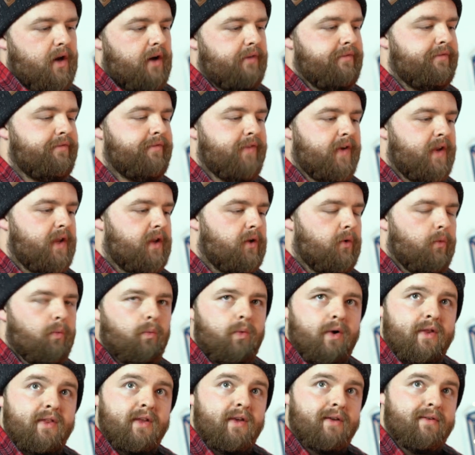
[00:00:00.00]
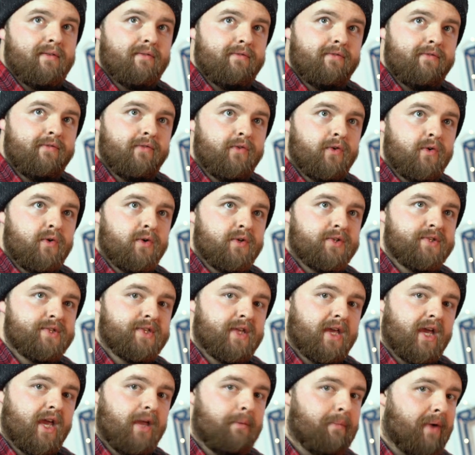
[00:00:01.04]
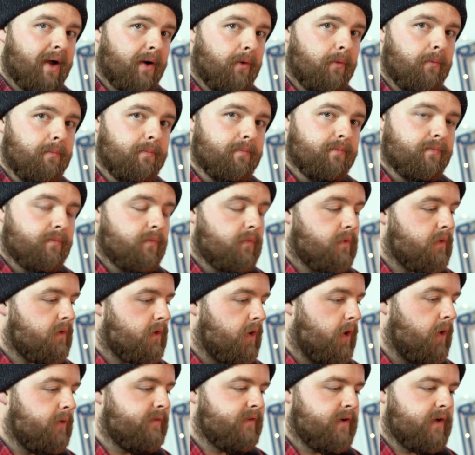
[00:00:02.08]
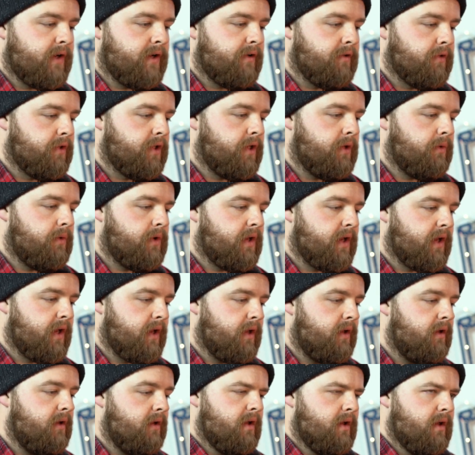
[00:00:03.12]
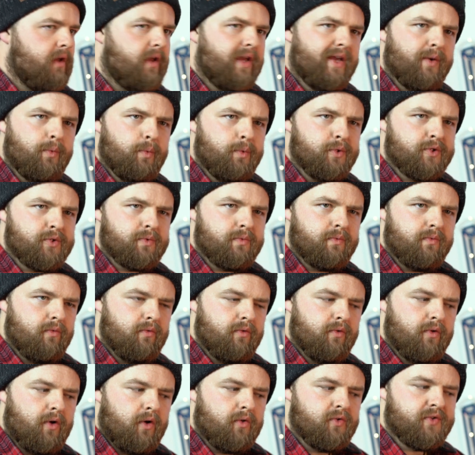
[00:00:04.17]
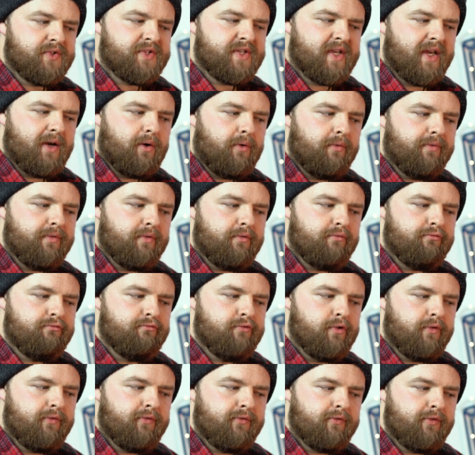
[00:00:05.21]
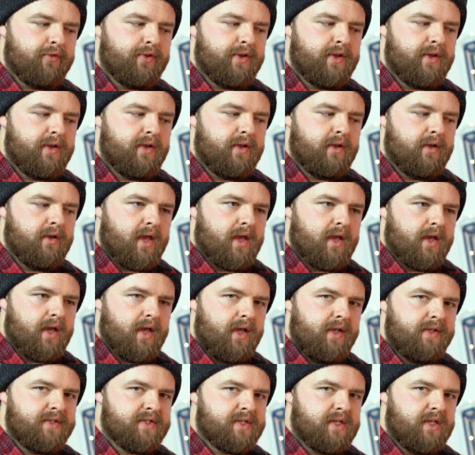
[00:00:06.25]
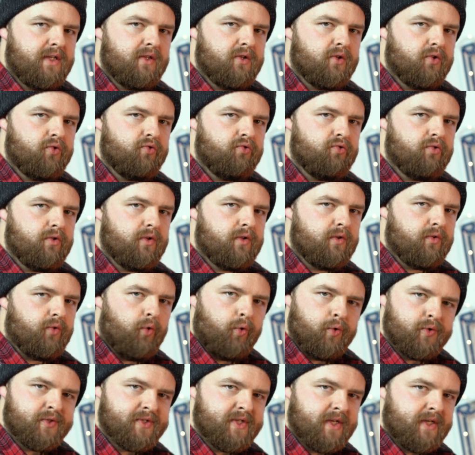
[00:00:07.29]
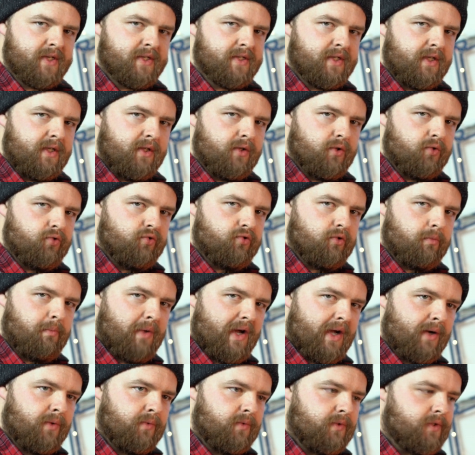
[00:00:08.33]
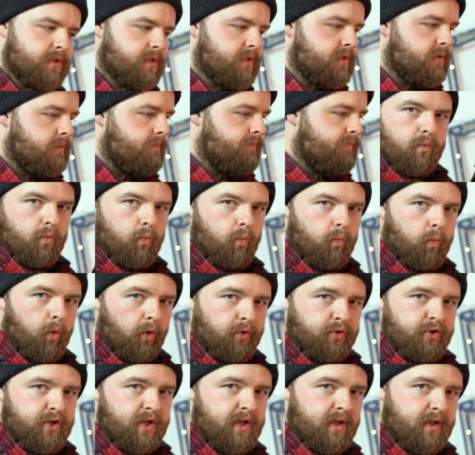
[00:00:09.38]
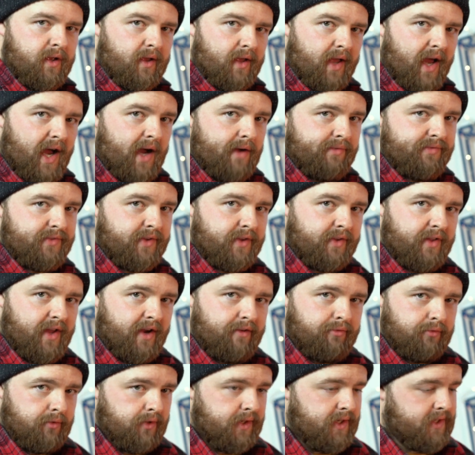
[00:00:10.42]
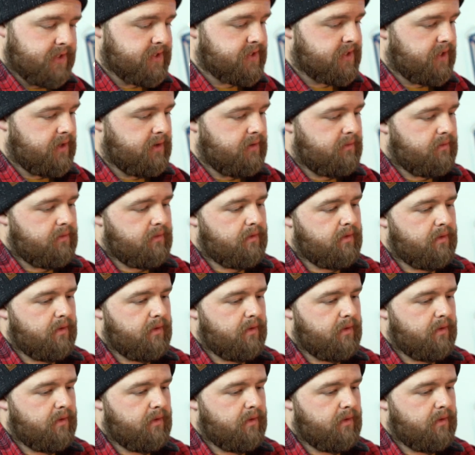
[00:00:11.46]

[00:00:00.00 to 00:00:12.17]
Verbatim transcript: I think when it first came out over here in the UK, it was on sale for roughly £1,800 or £1,600. 1 year after that release date,